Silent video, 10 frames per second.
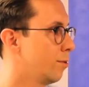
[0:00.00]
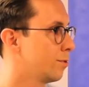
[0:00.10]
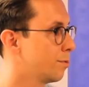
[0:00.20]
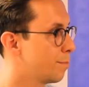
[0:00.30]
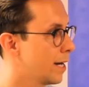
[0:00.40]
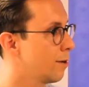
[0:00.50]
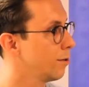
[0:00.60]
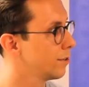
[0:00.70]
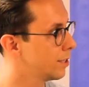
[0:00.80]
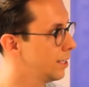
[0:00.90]
So payroll is
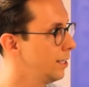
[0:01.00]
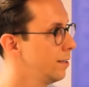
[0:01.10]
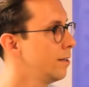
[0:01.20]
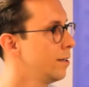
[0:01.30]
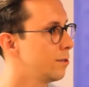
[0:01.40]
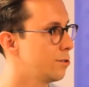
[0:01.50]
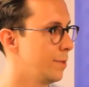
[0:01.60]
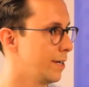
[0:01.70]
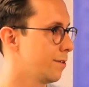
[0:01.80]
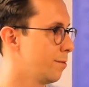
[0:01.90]
key to
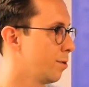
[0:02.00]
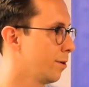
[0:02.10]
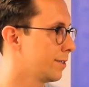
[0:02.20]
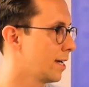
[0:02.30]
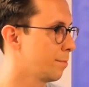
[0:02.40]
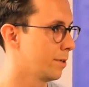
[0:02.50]
make your employees happy.